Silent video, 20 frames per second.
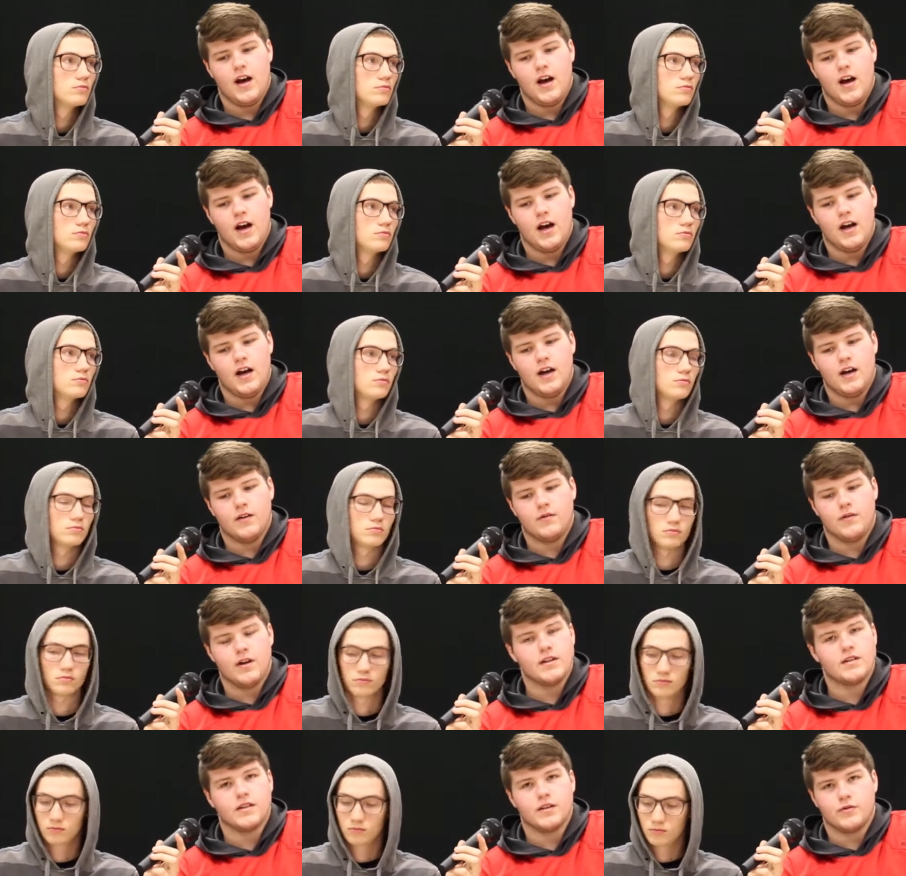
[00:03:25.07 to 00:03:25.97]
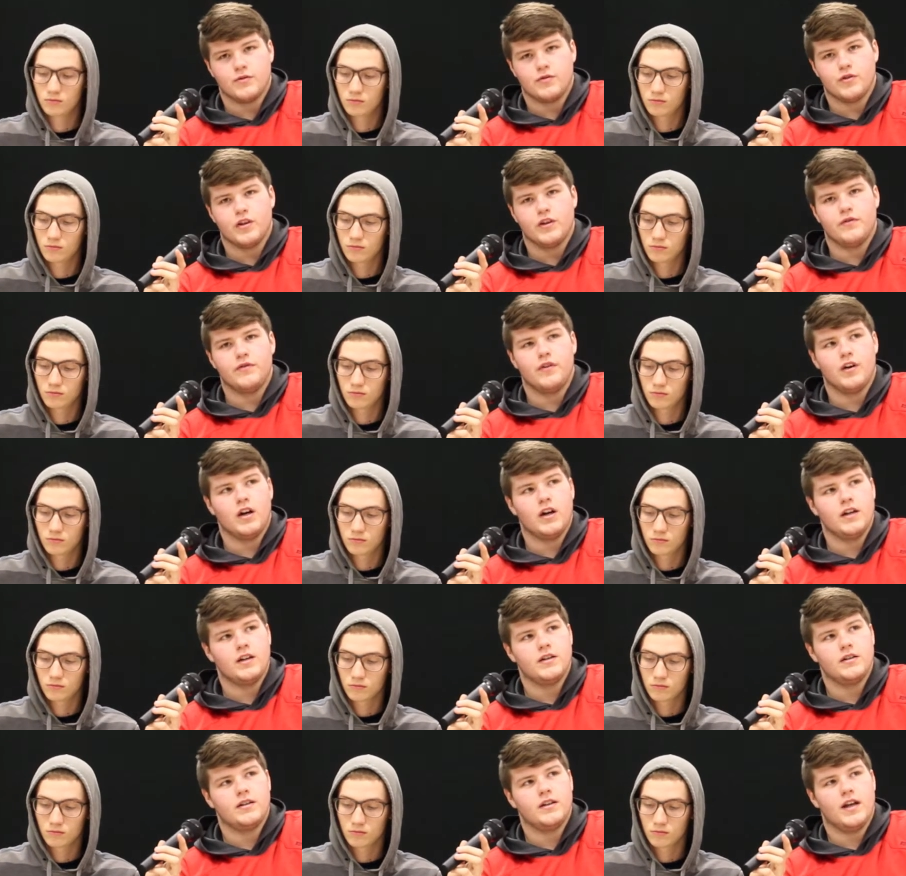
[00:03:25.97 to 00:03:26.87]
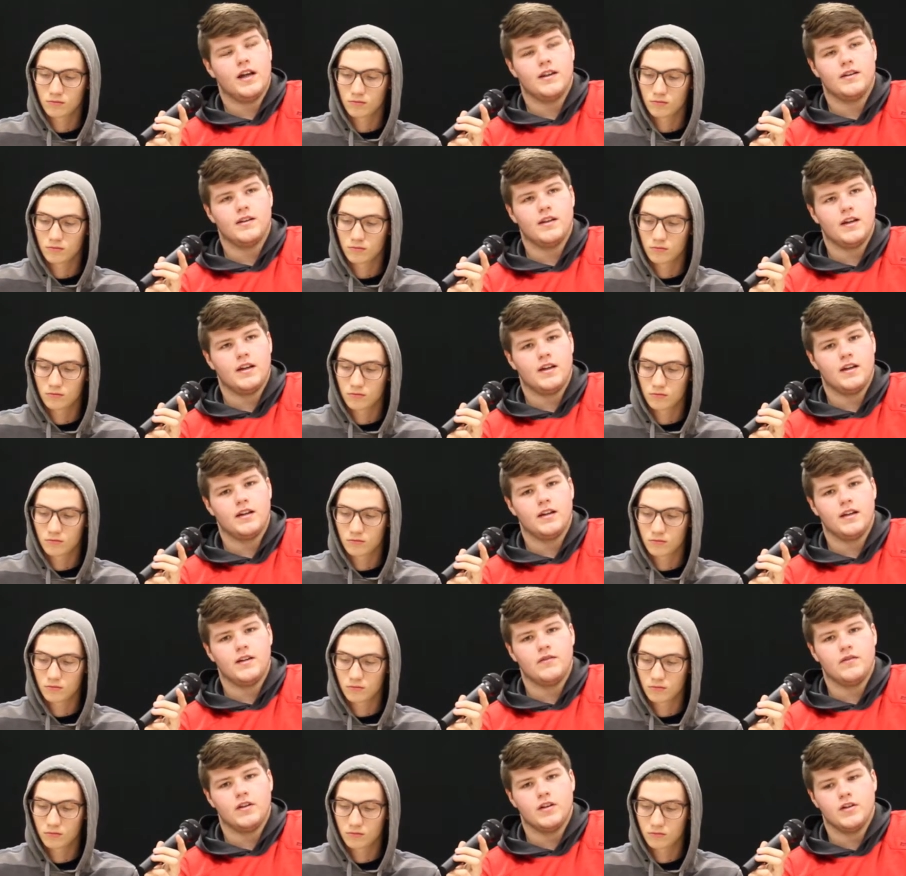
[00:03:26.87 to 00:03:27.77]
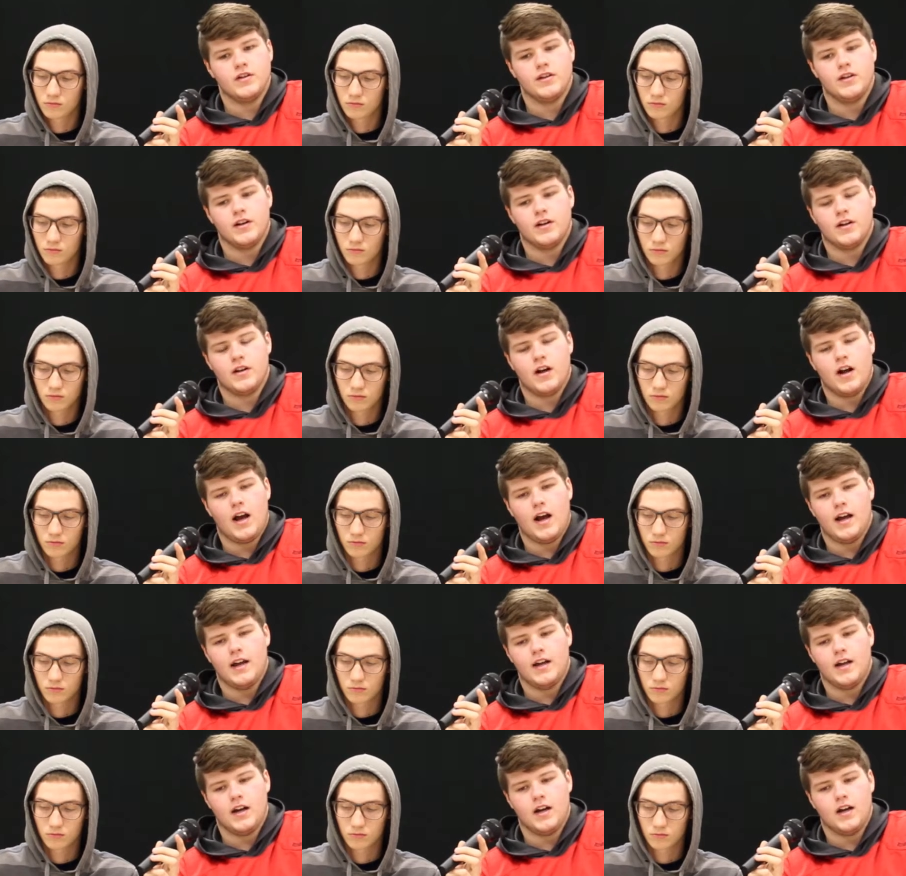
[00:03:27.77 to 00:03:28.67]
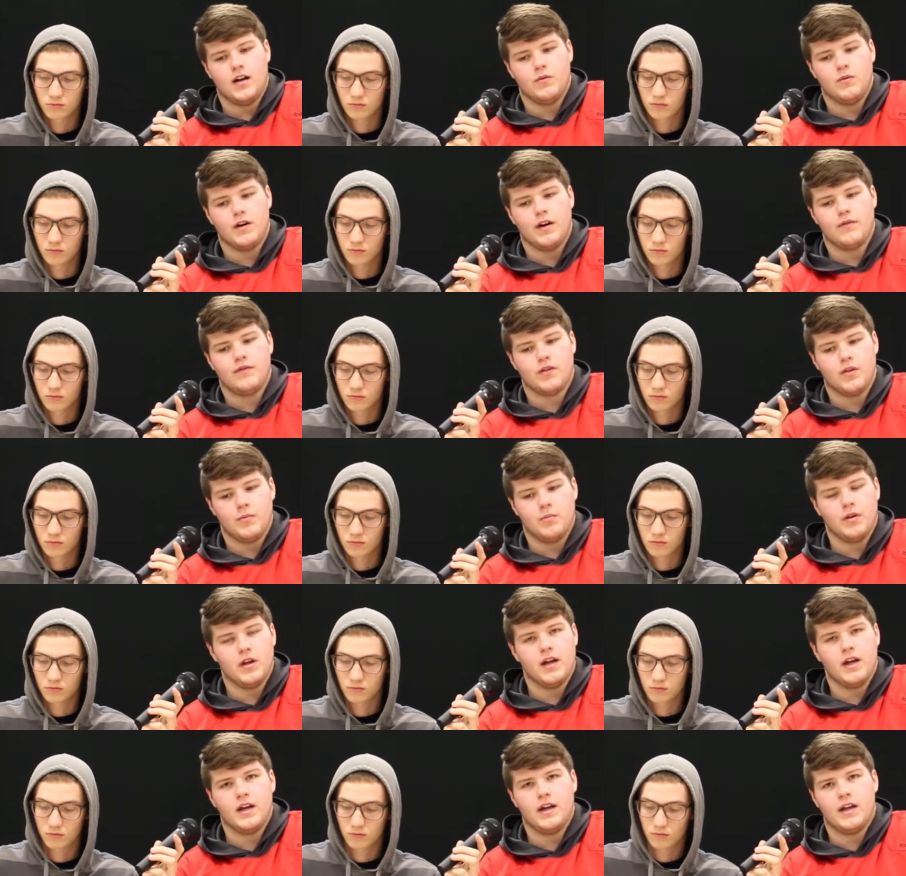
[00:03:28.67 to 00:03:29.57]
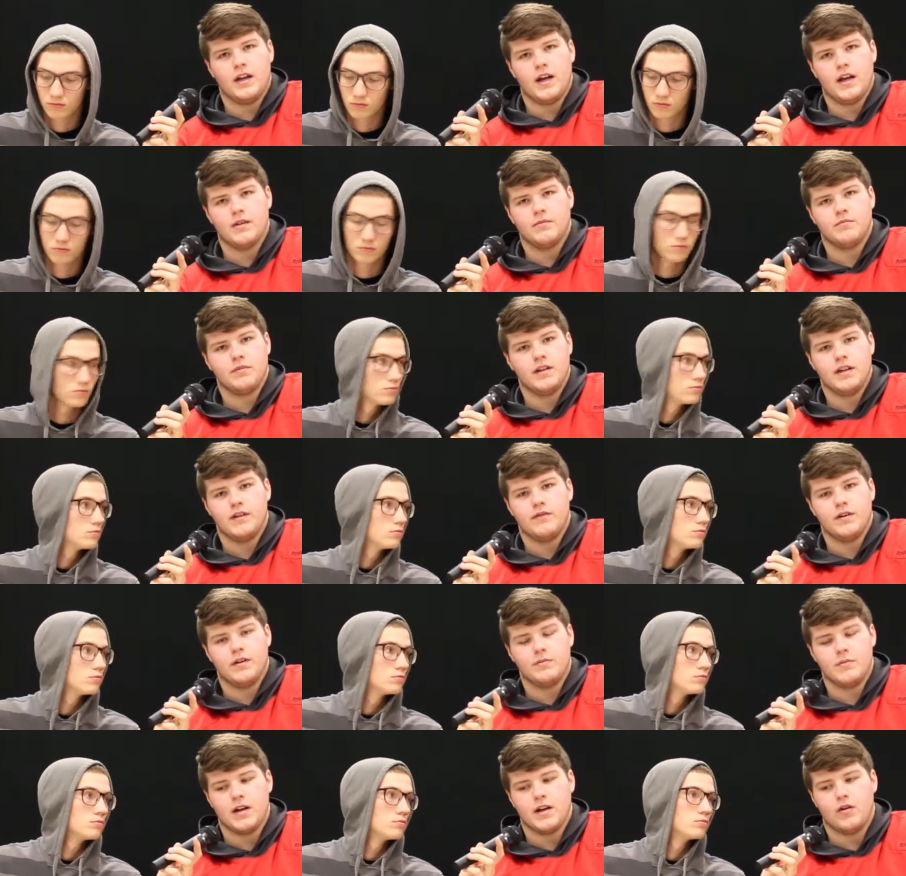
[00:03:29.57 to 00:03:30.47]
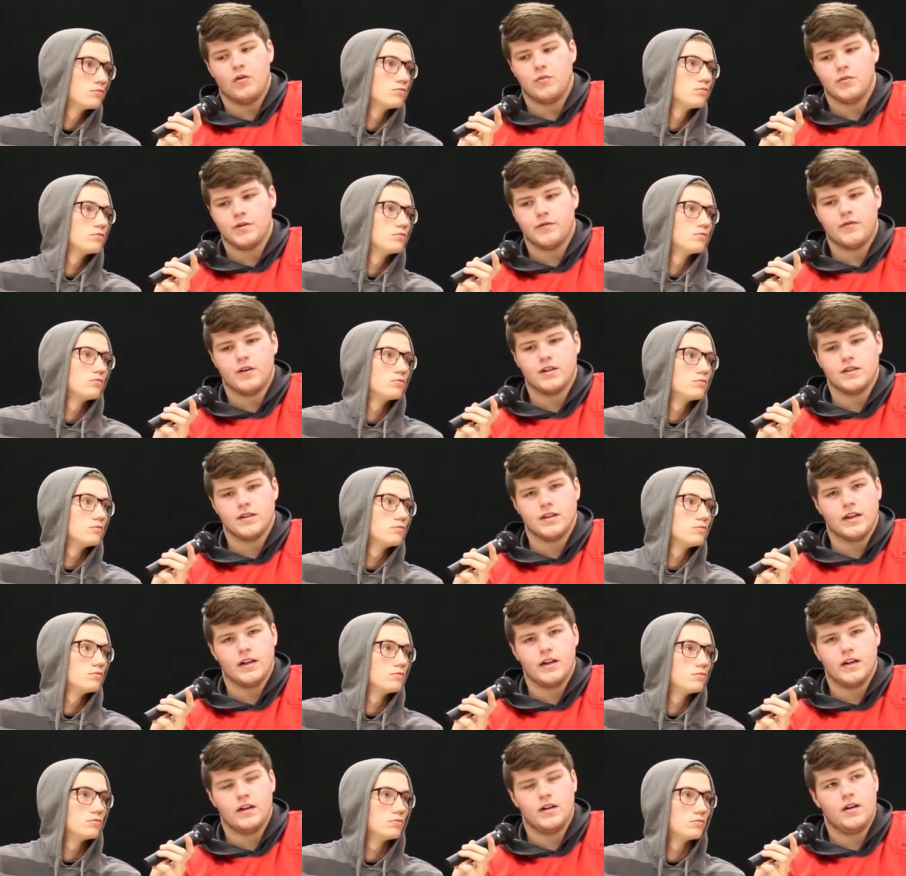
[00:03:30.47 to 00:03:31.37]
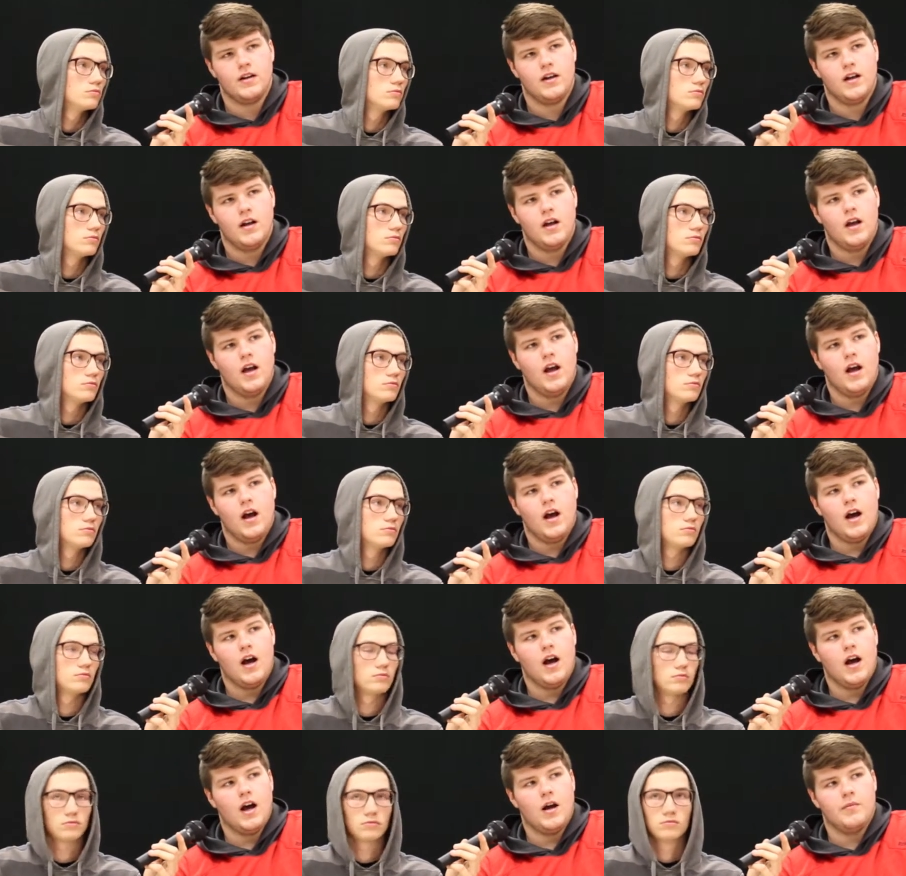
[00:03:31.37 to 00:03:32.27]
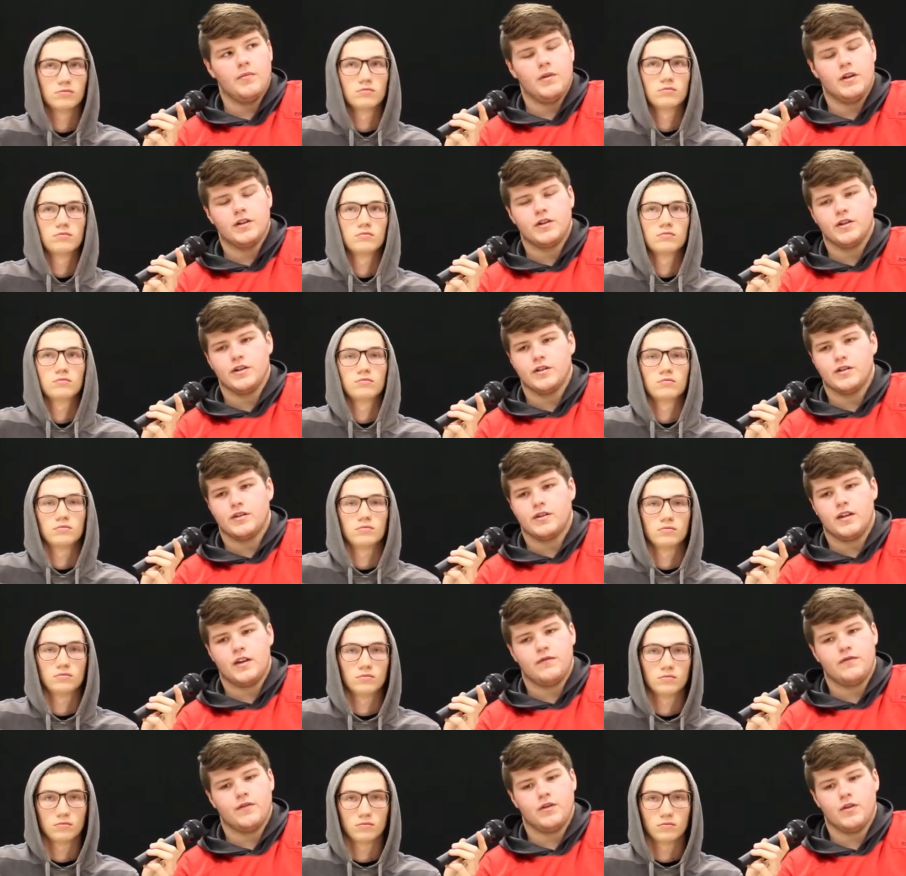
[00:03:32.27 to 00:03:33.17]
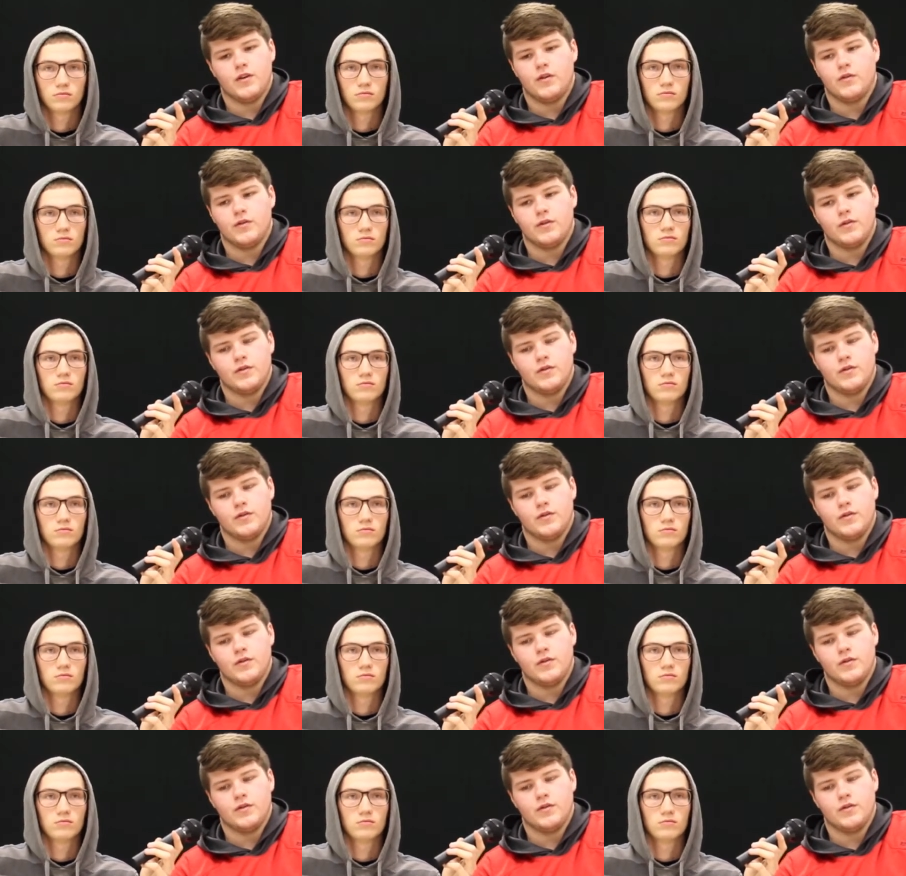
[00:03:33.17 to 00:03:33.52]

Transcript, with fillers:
Speaker 1: Uh, wrestling was really fun. And then even this year, I uh, went out for the play, and I even made a whole bunch of friends there. Um, it's just if you don't